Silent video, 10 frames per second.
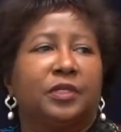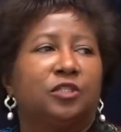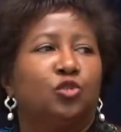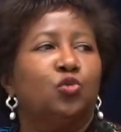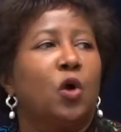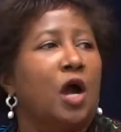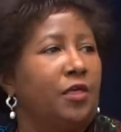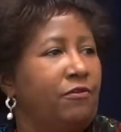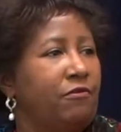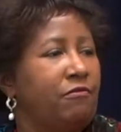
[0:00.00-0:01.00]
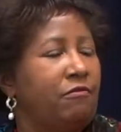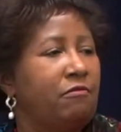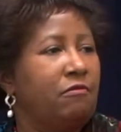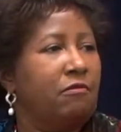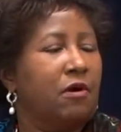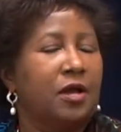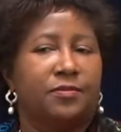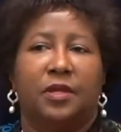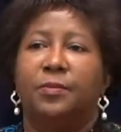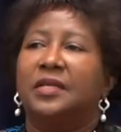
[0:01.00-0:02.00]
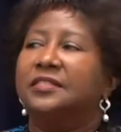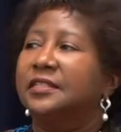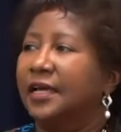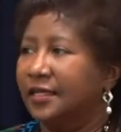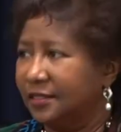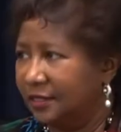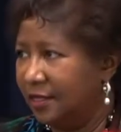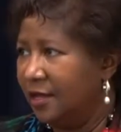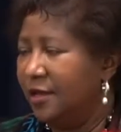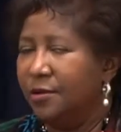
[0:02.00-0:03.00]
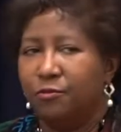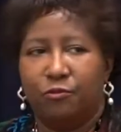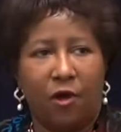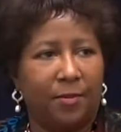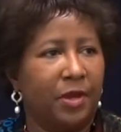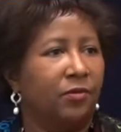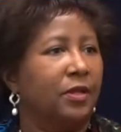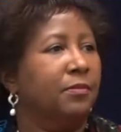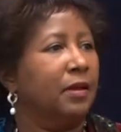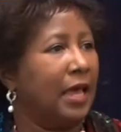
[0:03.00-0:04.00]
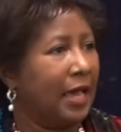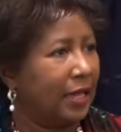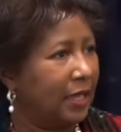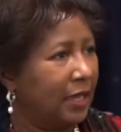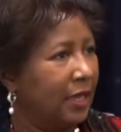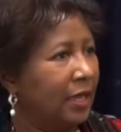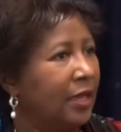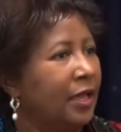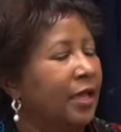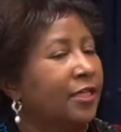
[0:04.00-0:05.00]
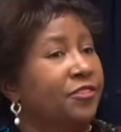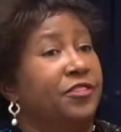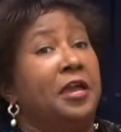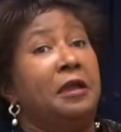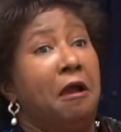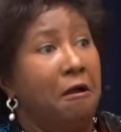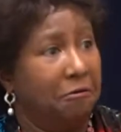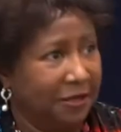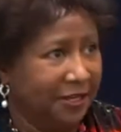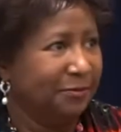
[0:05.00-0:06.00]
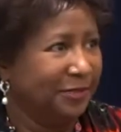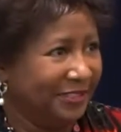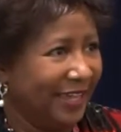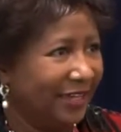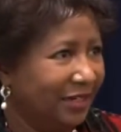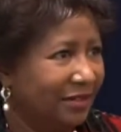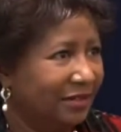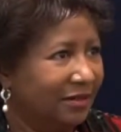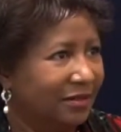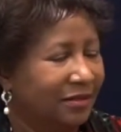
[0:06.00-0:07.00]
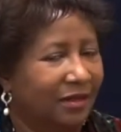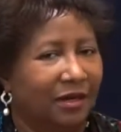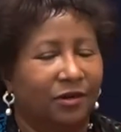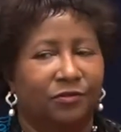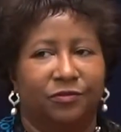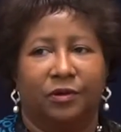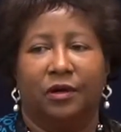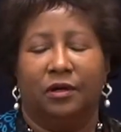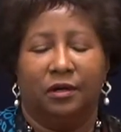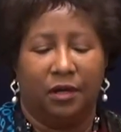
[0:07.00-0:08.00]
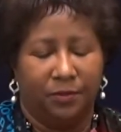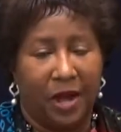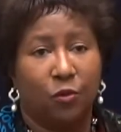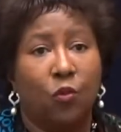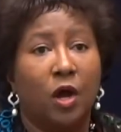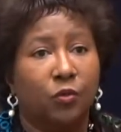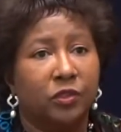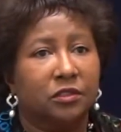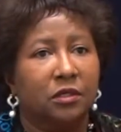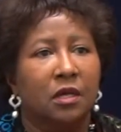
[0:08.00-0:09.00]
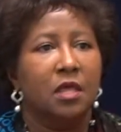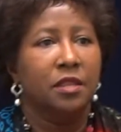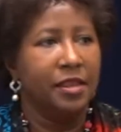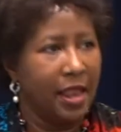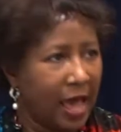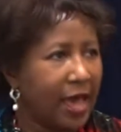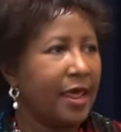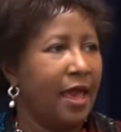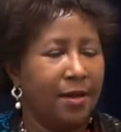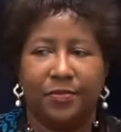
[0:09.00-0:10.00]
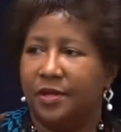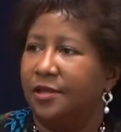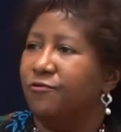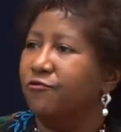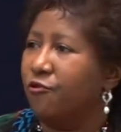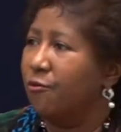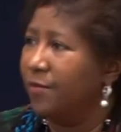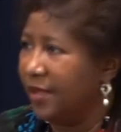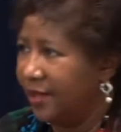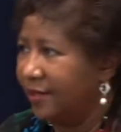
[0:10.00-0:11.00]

me to other IBM execs, primarily Black. They all get upset about what was not happening for me,